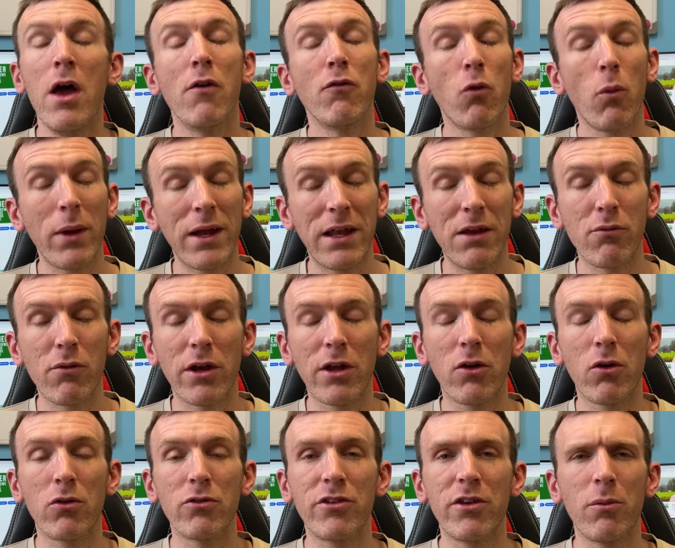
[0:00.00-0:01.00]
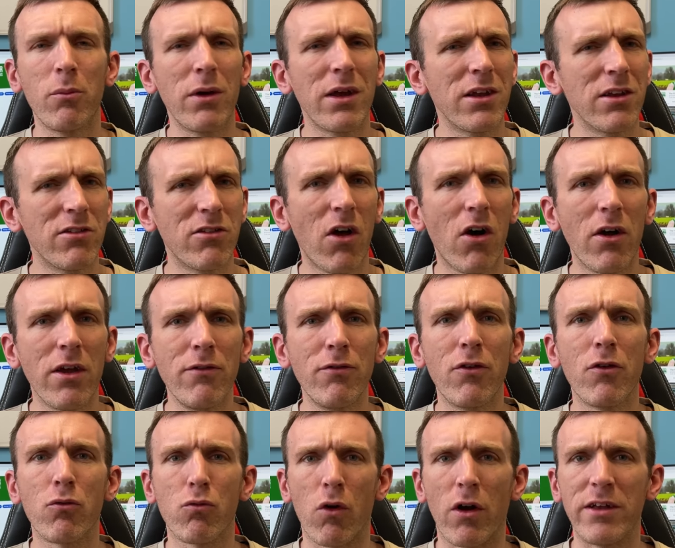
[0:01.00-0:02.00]
for weekly running content. We're going to
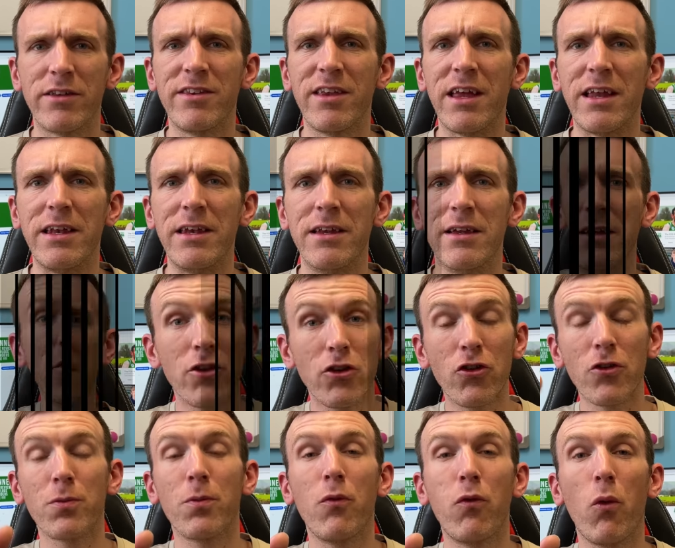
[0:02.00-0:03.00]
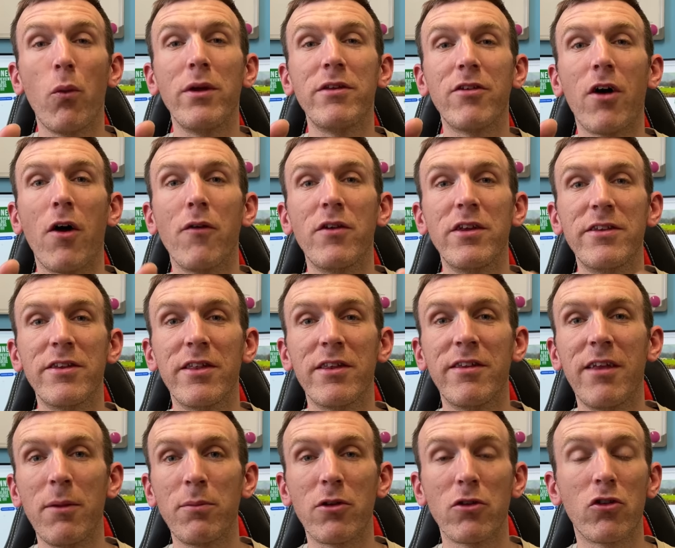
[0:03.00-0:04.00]
dive right in. So just before we dive into the
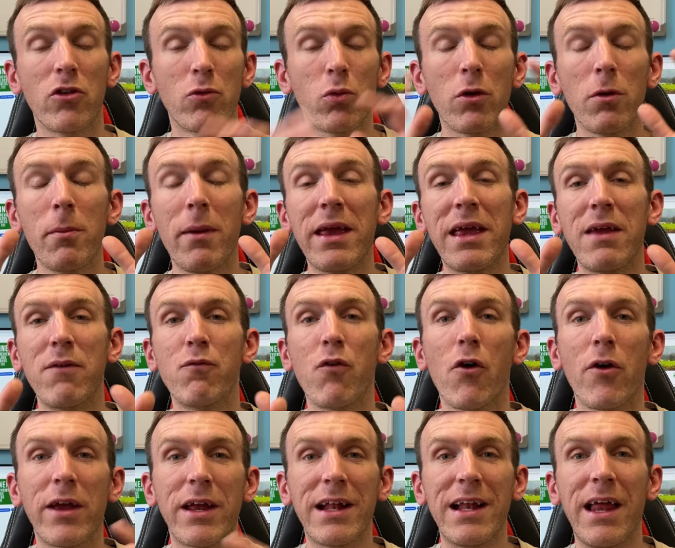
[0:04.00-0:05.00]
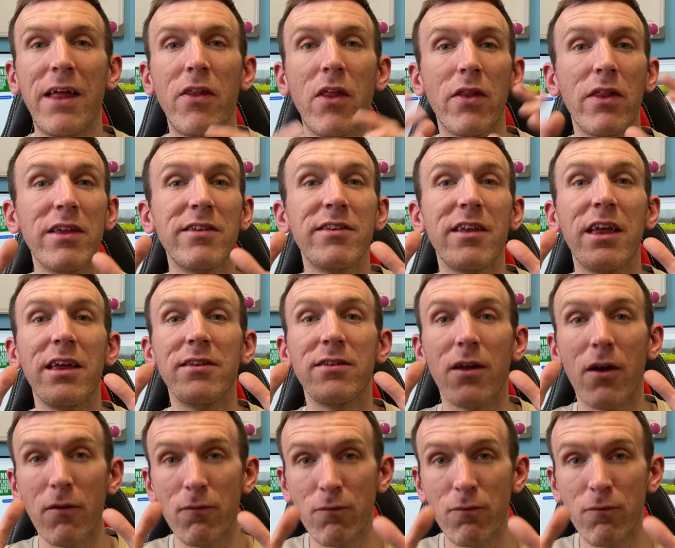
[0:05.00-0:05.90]
tips, I just want to make it very clear that this is a